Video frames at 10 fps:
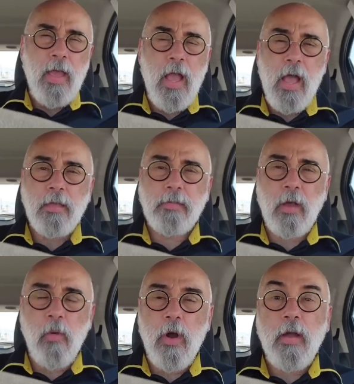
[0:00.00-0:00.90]
Hey guys,
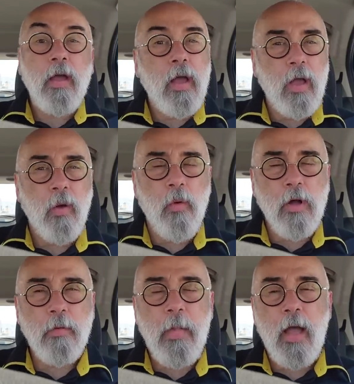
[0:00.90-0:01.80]
how are ya?
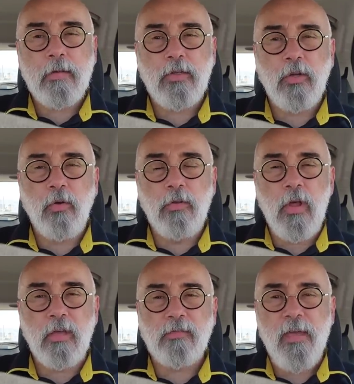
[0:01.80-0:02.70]
Welcome back to
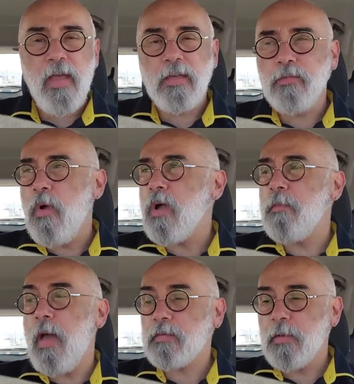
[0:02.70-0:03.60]
Las Vegas.
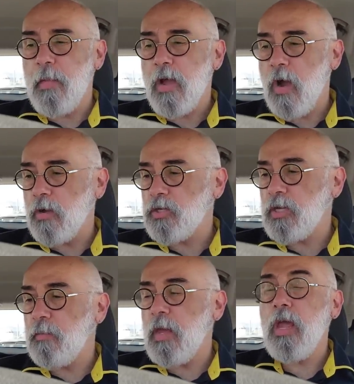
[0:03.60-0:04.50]
Welcome back to my car,
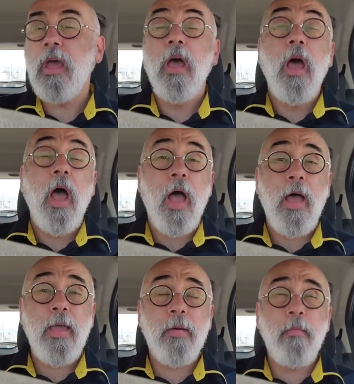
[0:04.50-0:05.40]
Shimi.
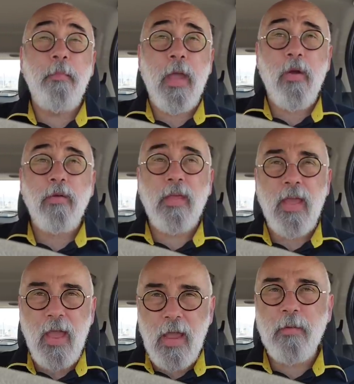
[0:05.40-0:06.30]
I am
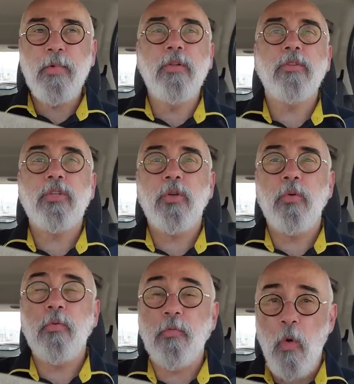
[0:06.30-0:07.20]
barely able
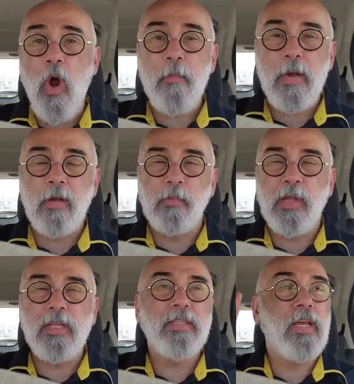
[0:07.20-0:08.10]
to form a
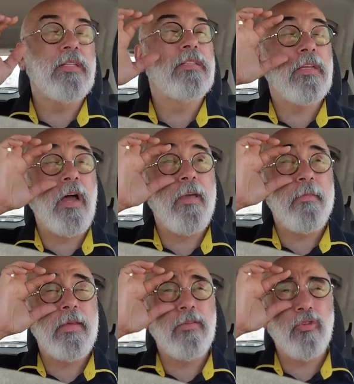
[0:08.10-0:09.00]
complete sentence. I
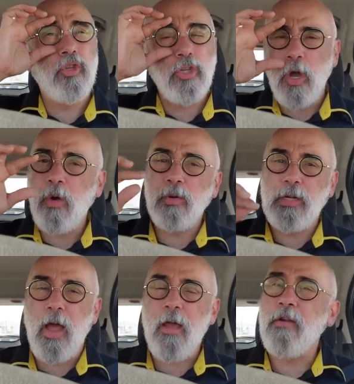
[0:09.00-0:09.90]
am so
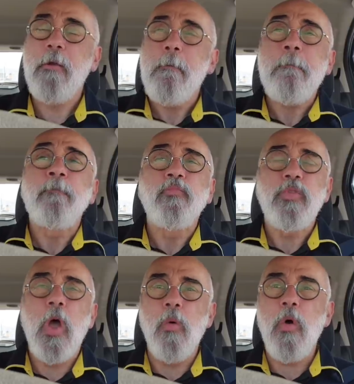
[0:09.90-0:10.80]
tired.
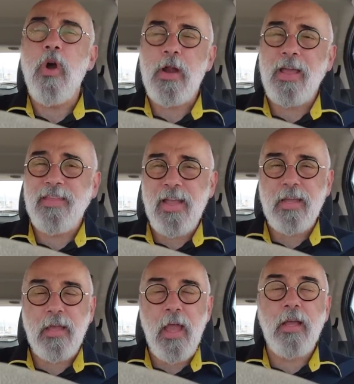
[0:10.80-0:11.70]
No word. I
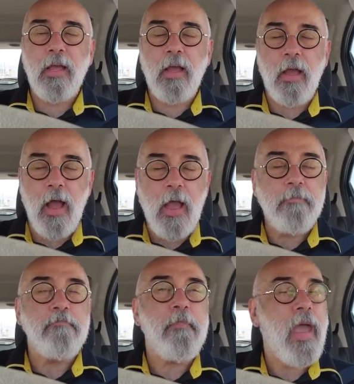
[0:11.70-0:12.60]
think
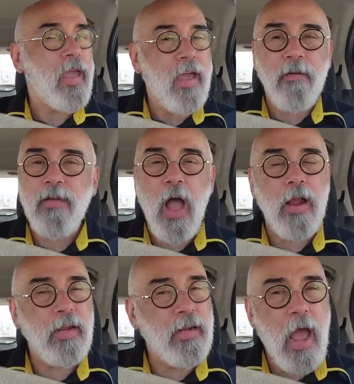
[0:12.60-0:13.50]
I may have
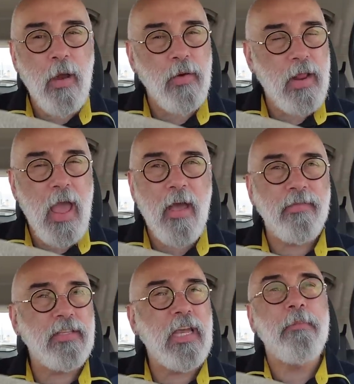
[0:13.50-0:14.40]
gotten an hour and a
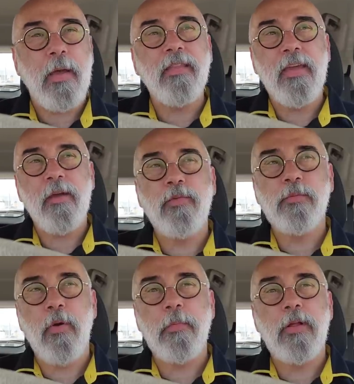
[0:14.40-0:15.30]
half sleep. think it
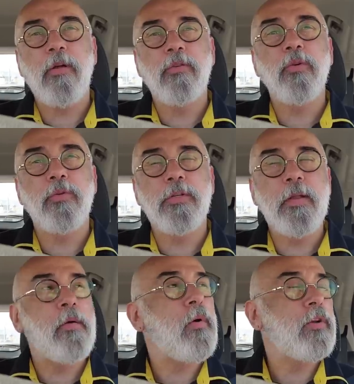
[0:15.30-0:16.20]
was probably closer
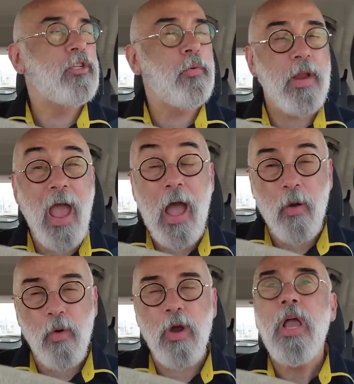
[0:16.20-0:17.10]
to an
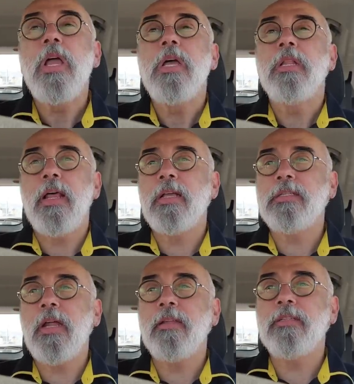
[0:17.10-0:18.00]
hour
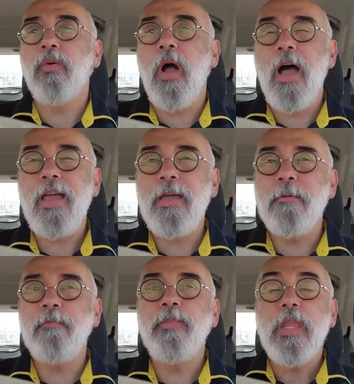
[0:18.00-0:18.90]
last night. So I
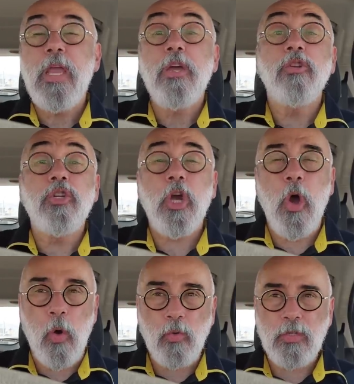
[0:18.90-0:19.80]
am
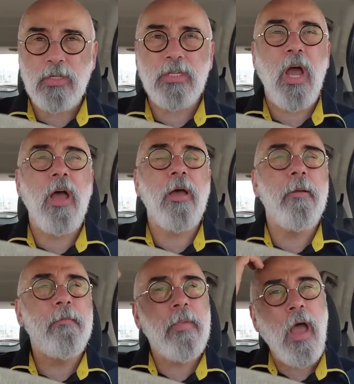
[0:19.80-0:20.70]
toast.
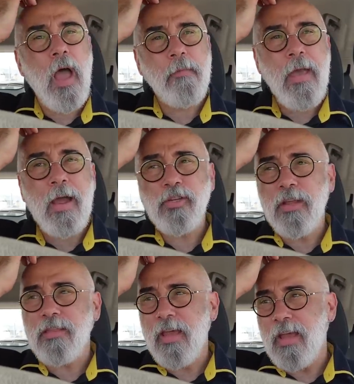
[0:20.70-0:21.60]
I'm
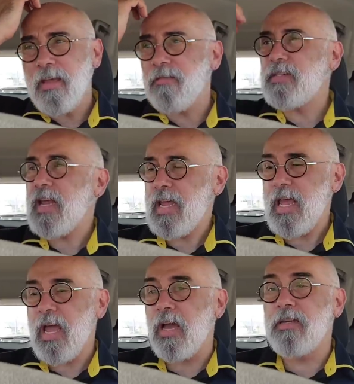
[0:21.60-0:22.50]
actually thinking of
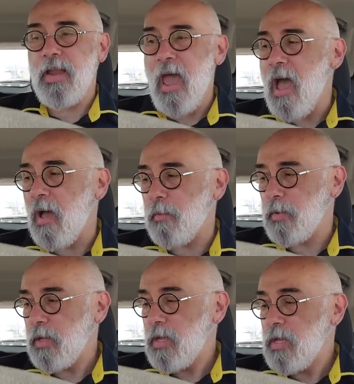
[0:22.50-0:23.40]
taking a nap,
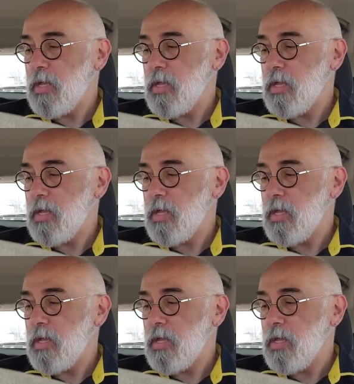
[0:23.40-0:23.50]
